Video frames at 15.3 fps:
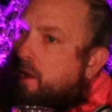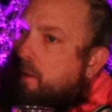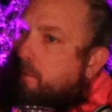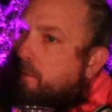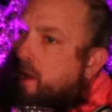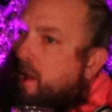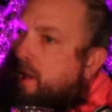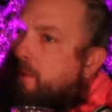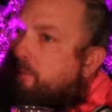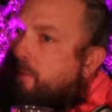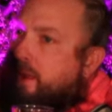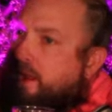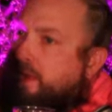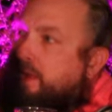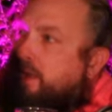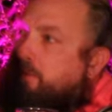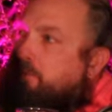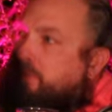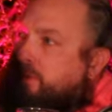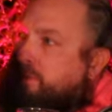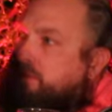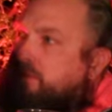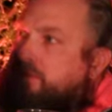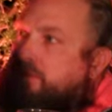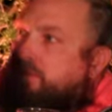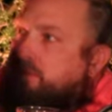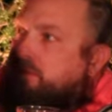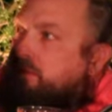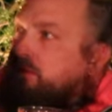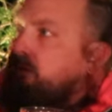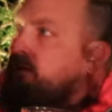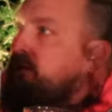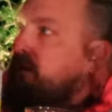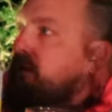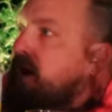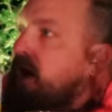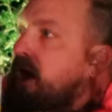a money making business. Well, that's